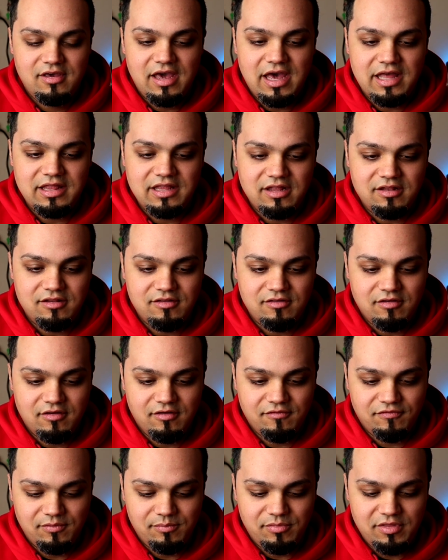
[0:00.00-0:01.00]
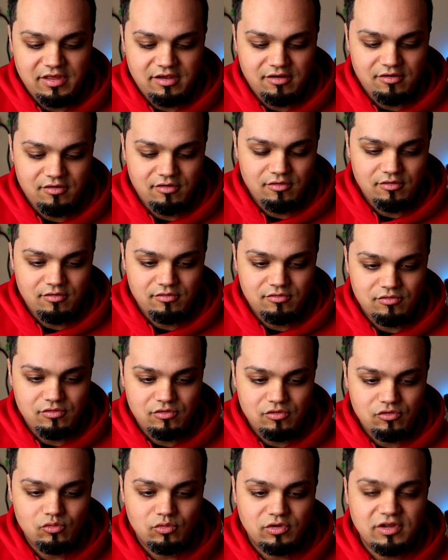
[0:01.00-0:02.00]
And then from there,
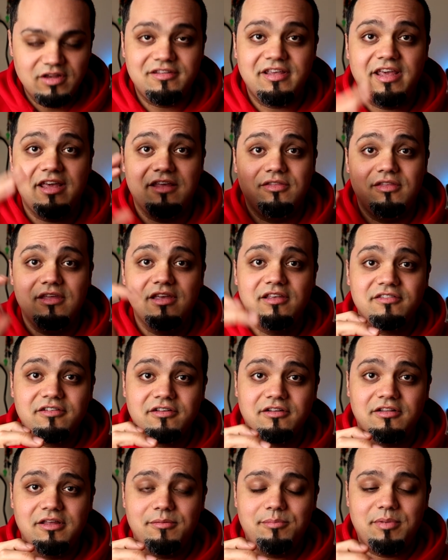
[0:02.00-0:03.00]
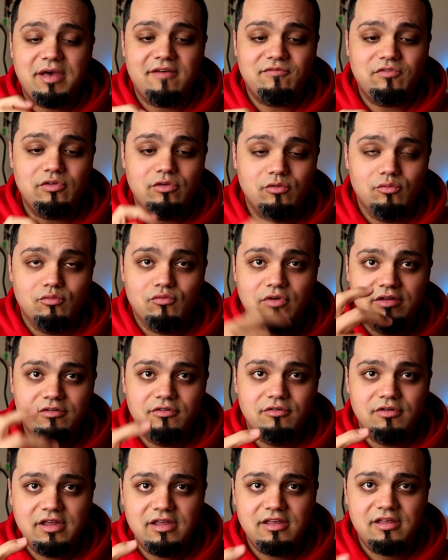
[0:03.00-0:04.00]
you could take this clip after you
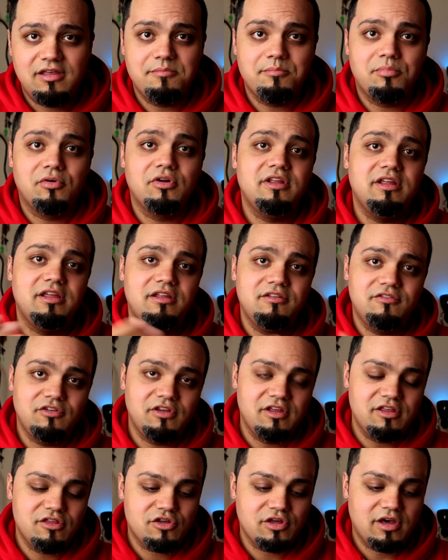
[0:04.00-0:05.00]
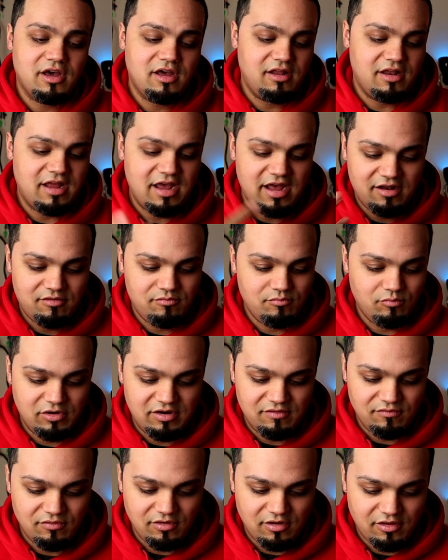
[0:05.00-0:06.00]
rendered it and put it into InShot and add
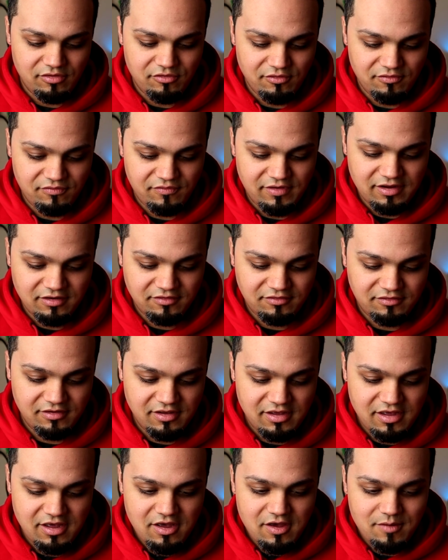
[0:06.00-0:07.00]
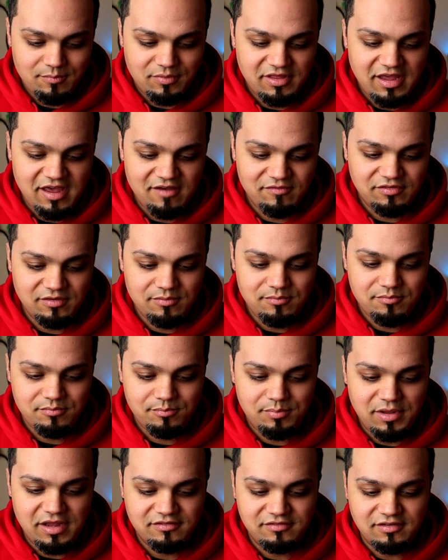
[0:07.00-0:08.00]
whatever other effects. But they have some
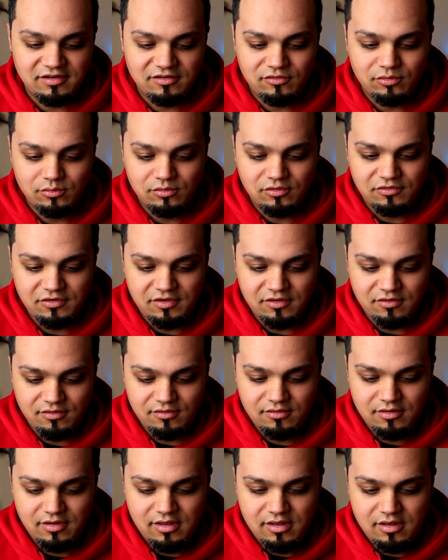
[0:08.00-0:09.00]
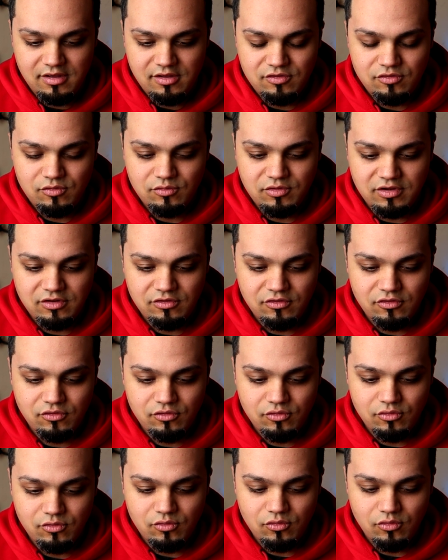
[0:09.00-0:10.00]
basic tools here. You can
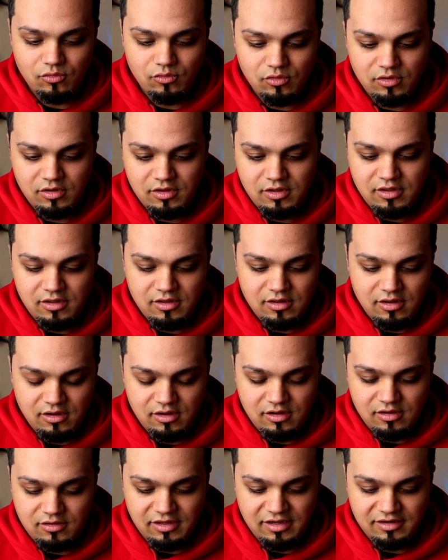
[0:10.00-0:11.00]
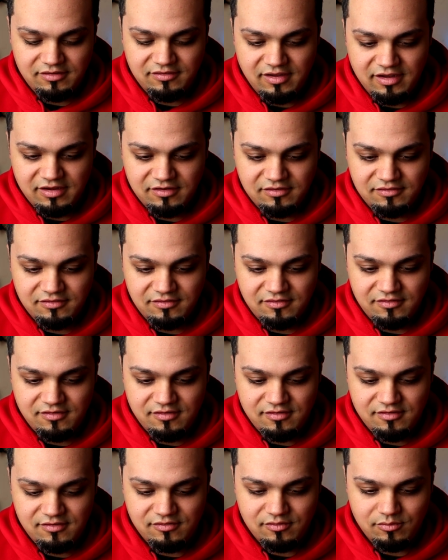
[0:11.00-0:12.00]
do uh, like
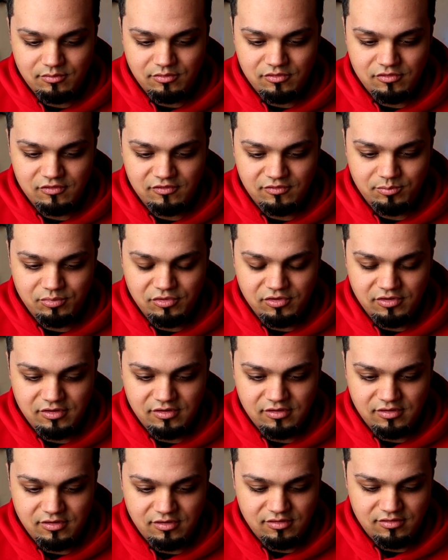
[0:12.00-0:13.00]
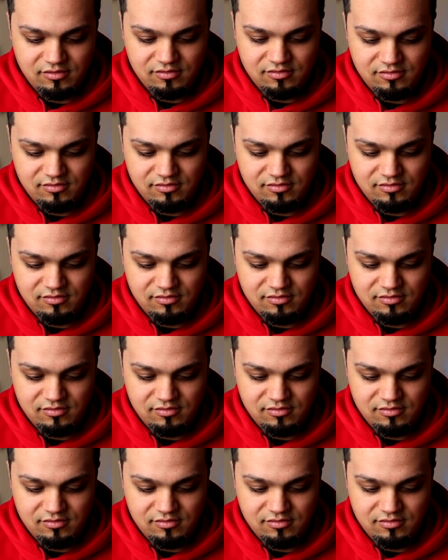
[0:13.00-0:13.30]
text. So we'll just put uh,